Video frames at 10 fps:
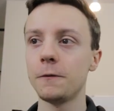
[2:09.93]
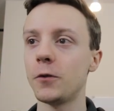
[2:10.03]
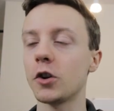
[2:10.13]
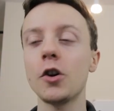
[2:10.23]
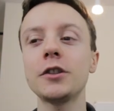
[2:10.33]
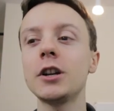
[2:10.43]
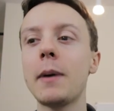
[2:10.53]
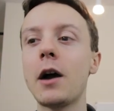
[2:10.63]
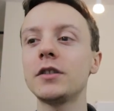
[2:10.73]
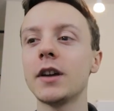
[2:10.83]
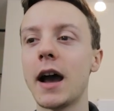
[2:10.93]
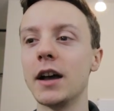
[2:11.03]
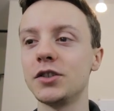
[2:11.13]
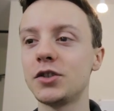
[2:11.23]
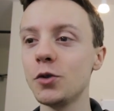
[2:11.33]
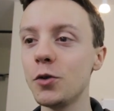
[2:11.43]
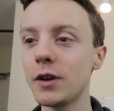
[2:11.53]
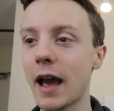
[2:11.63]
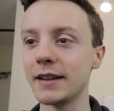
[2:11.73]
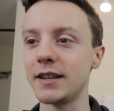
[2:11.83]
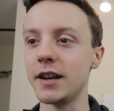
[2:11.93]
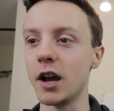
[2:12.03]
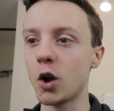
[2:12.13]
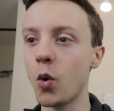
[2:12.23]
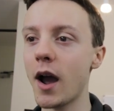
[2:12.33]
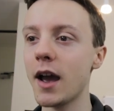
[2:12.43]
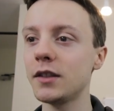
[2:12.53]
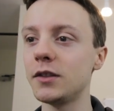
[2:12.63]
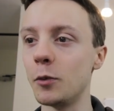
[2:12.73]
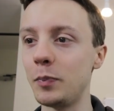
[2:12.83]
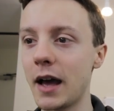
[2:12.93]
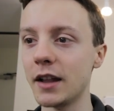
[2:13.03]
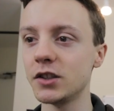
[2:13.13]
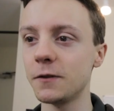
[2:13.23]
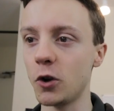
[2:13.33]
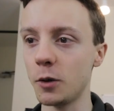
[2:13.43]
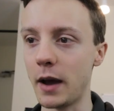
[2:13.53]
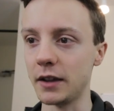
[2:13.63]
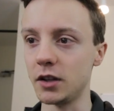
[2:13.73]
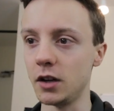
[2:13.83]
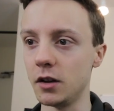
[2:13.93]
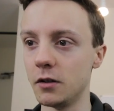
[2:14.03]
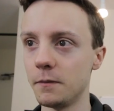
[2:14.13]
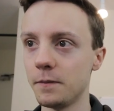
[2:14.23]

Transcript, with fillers: Forgotten about as soon as he acquired the plans for battle.